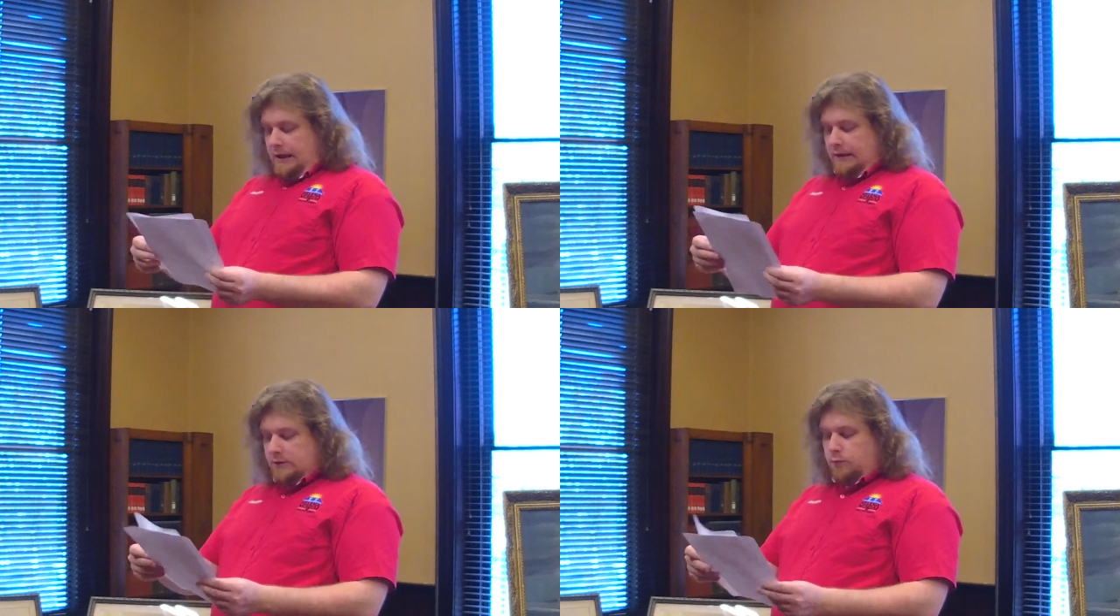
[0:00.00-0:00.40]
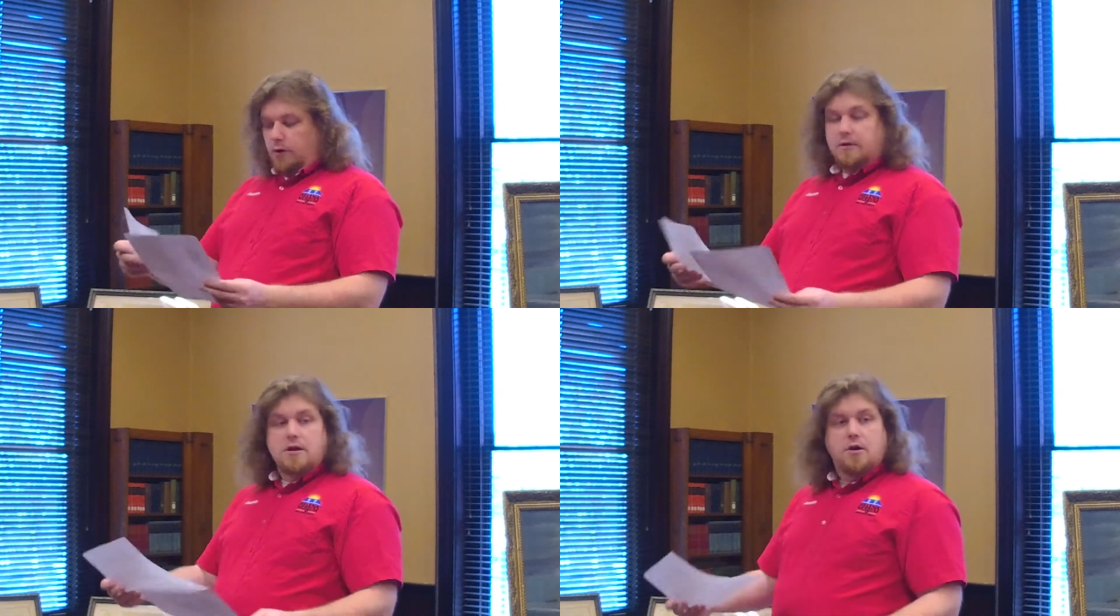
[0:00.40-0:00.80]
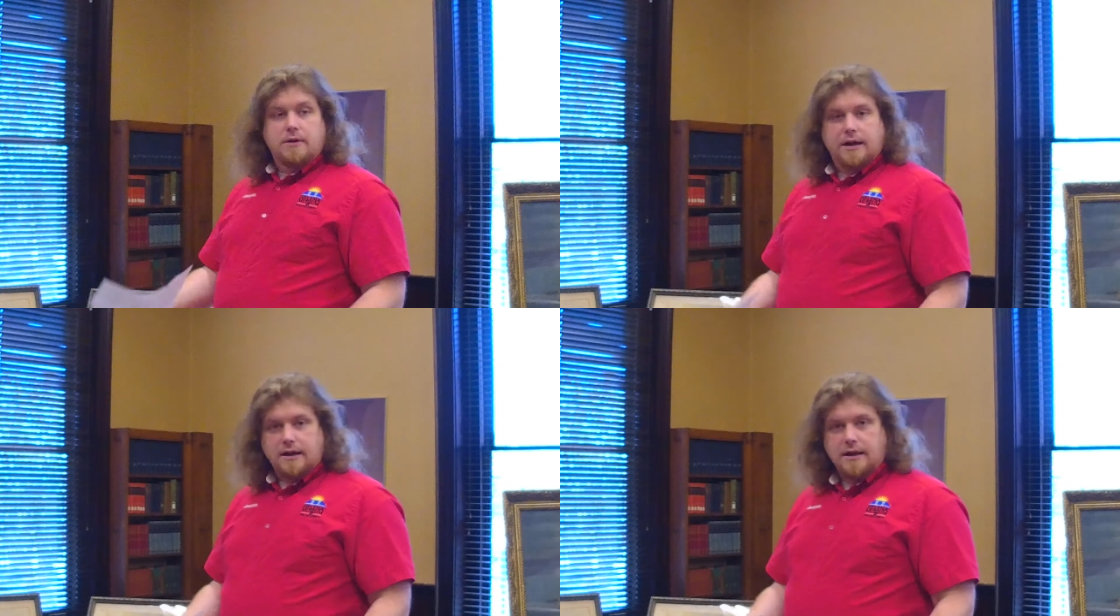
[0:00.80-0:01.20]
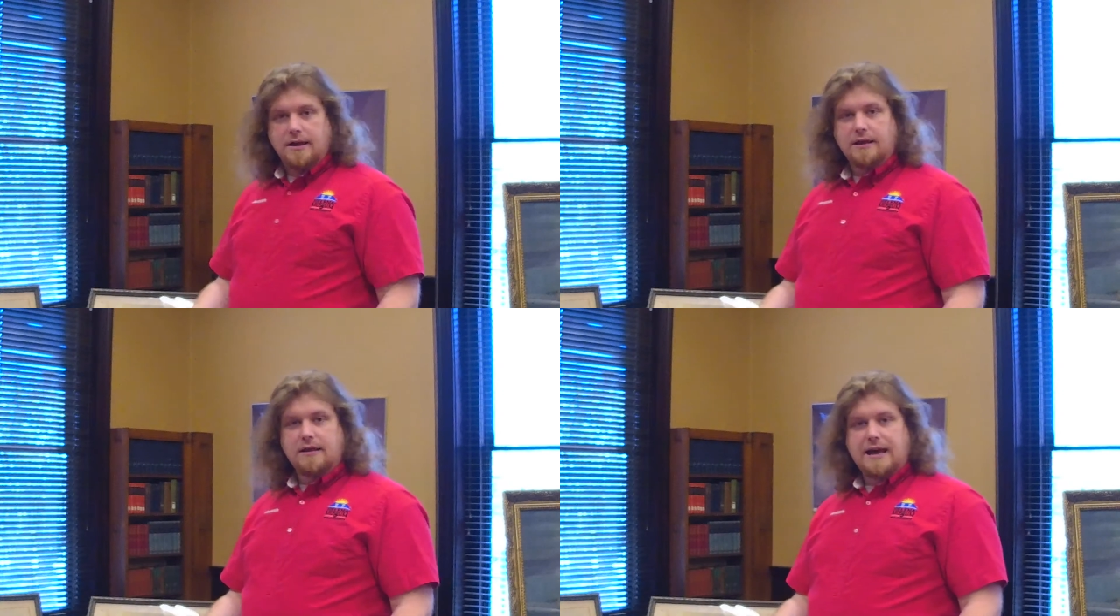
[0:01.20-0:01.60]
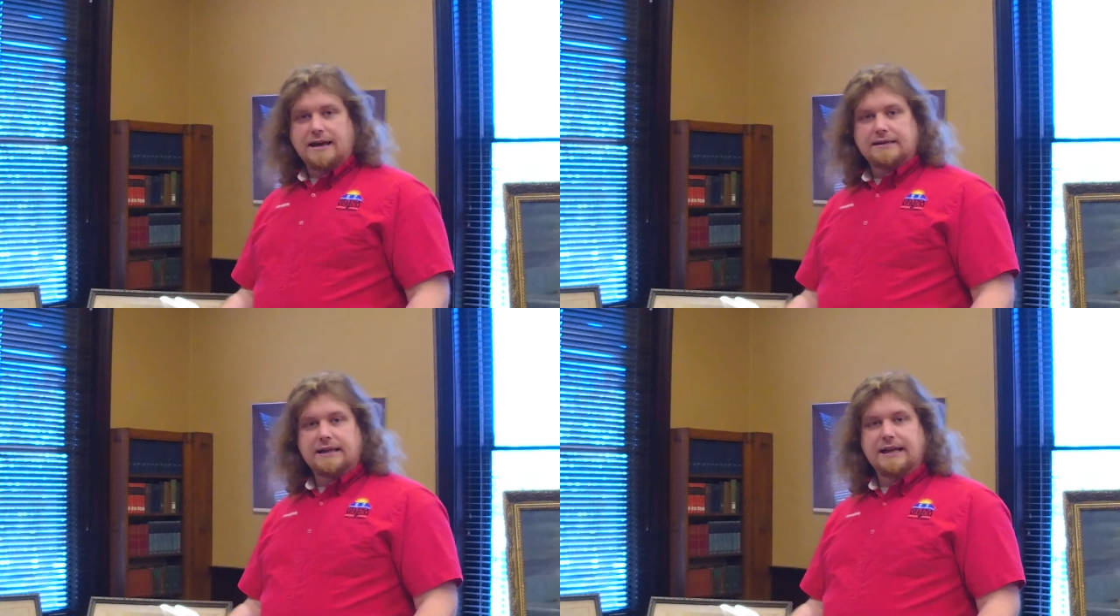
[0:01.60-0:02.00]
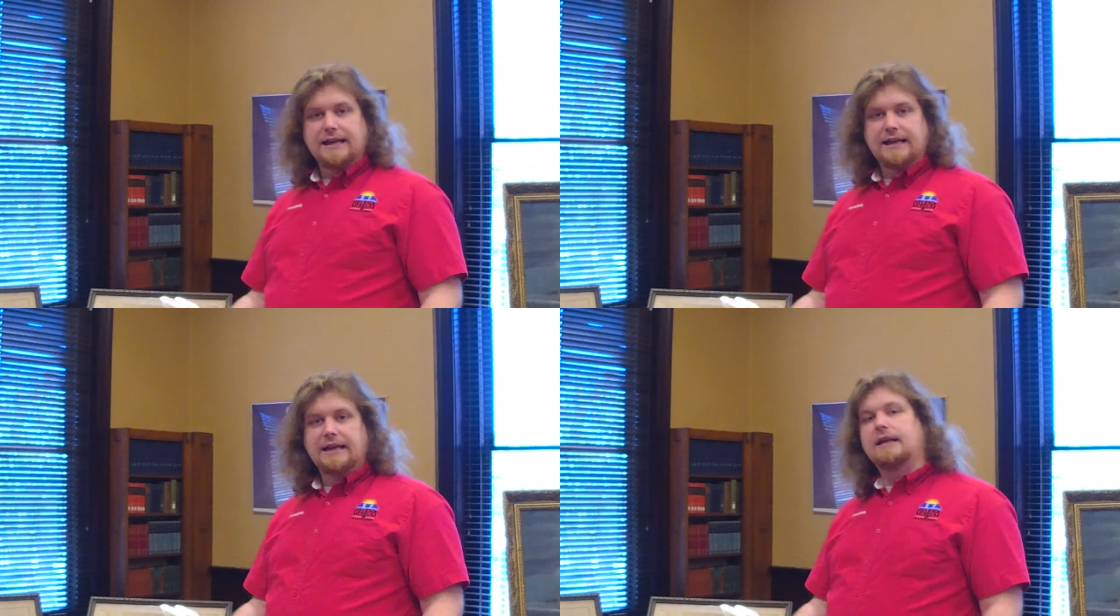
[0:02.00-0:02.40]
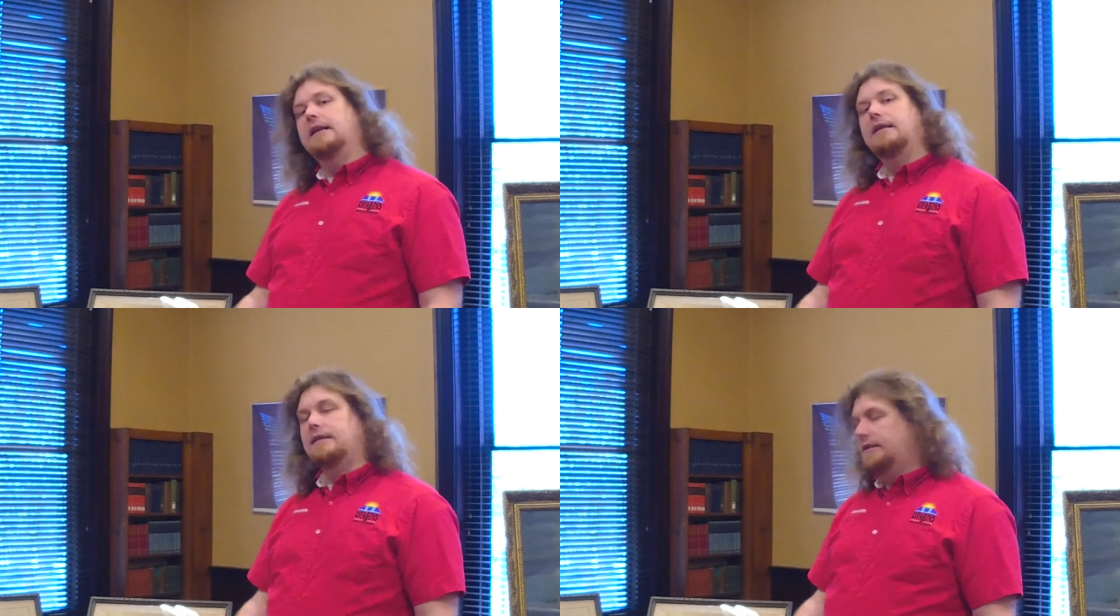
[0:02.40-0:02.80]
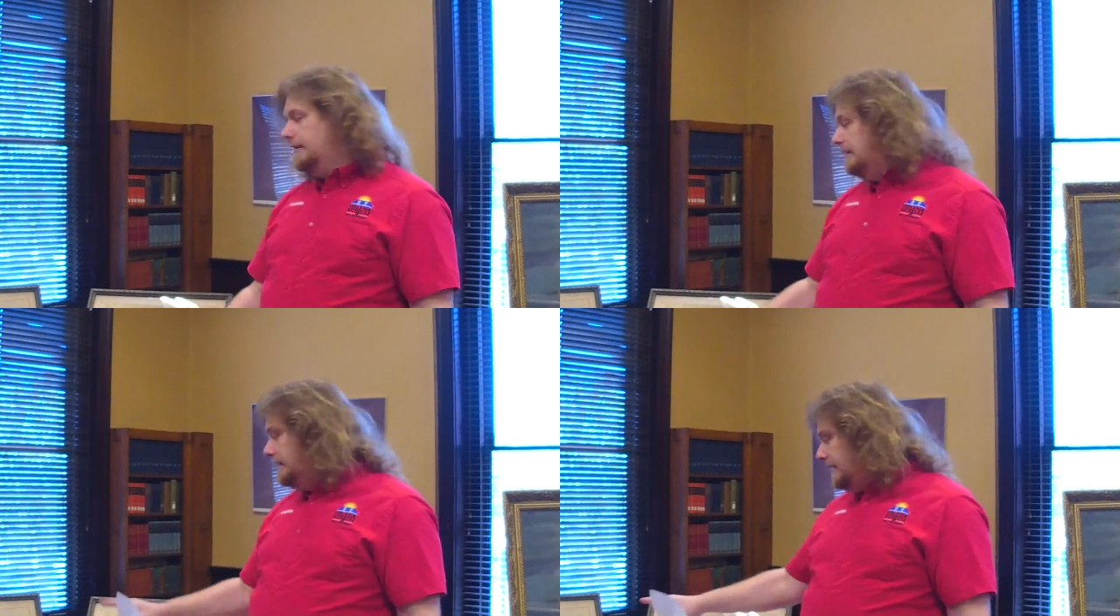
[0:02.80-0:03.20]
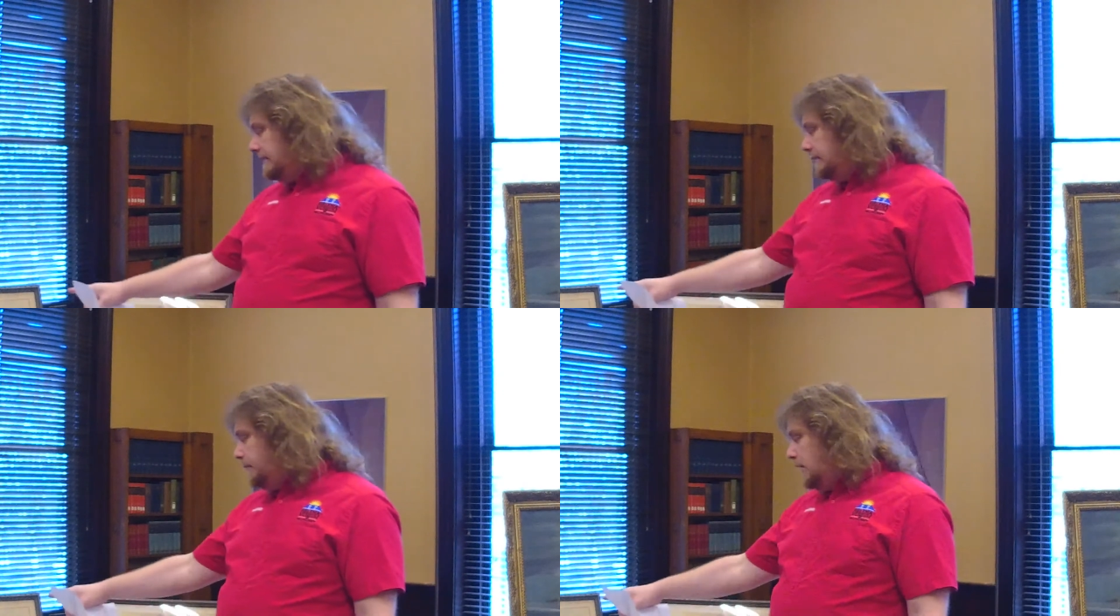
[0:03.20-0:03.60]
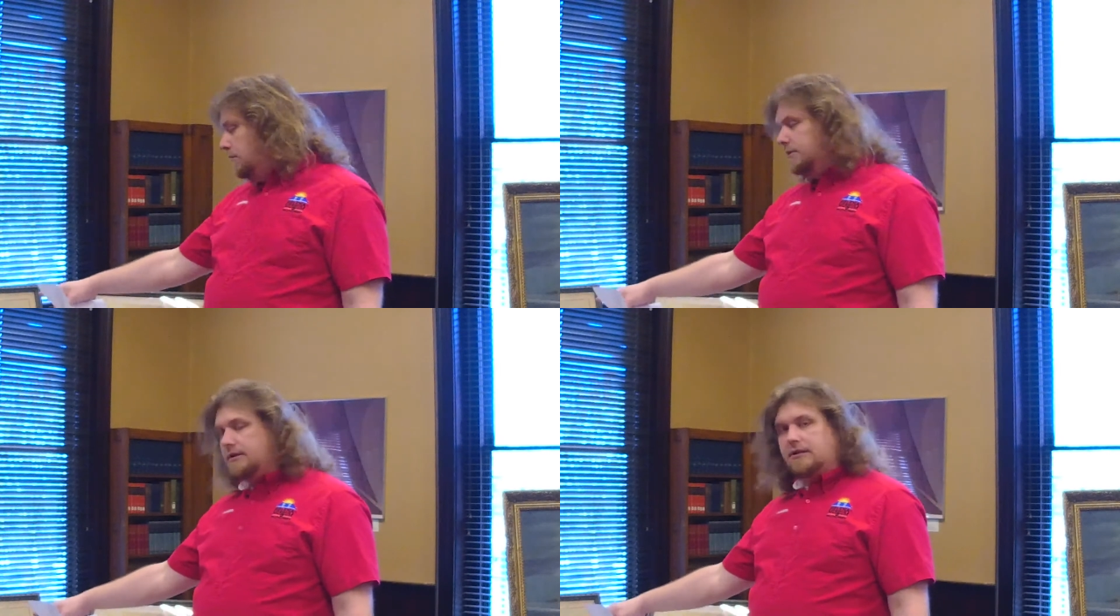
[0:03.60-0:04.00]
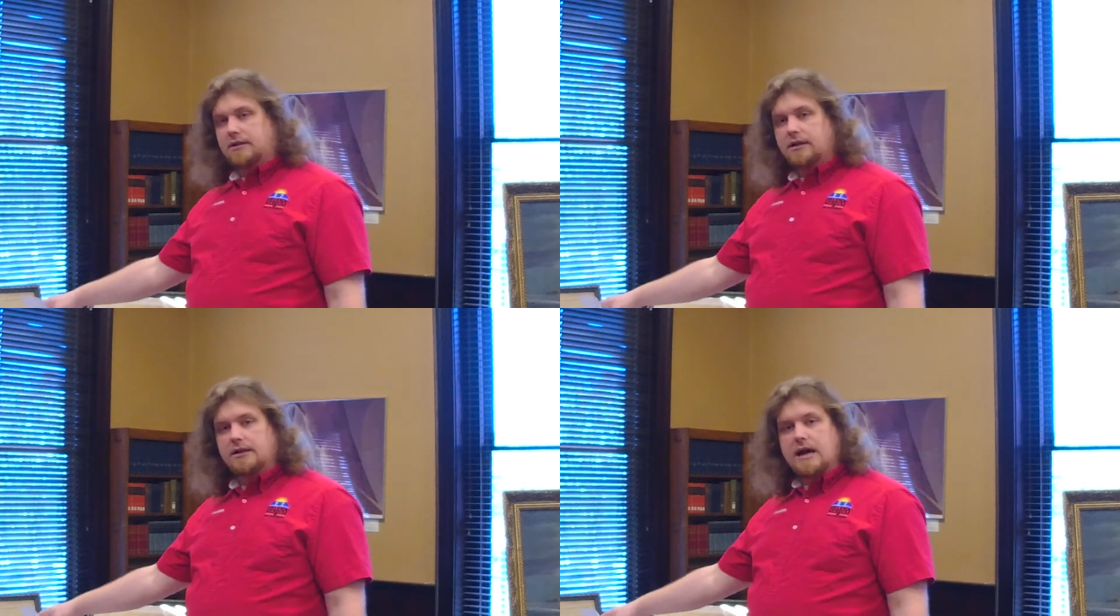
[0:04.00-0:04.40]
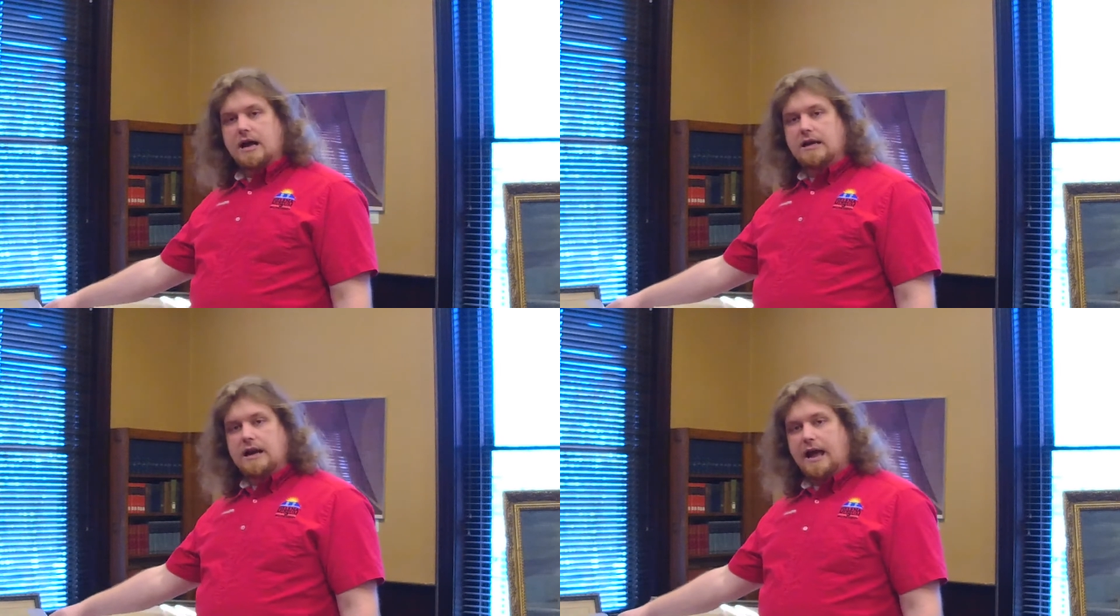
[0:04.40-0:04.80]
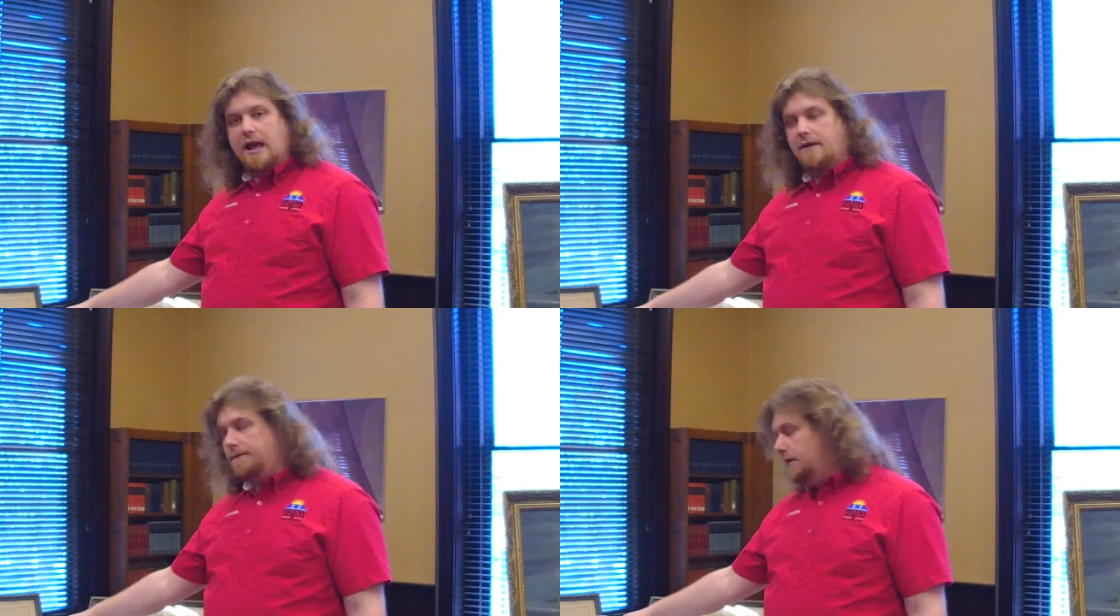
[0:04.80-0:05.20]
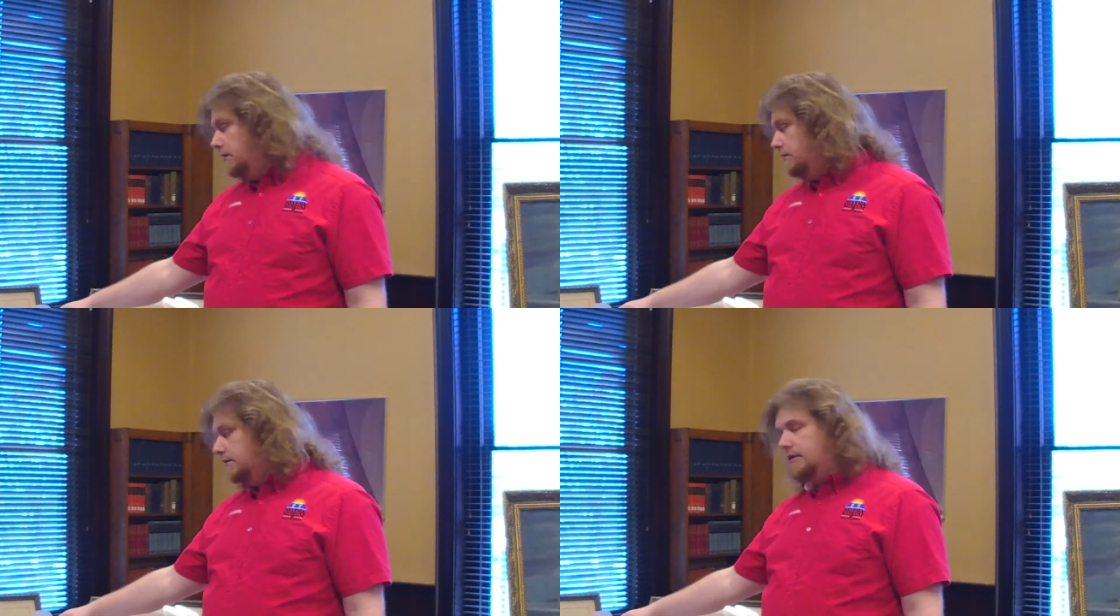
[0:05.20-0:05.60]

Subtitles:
It is worth noting that in this boat's 9.5 years of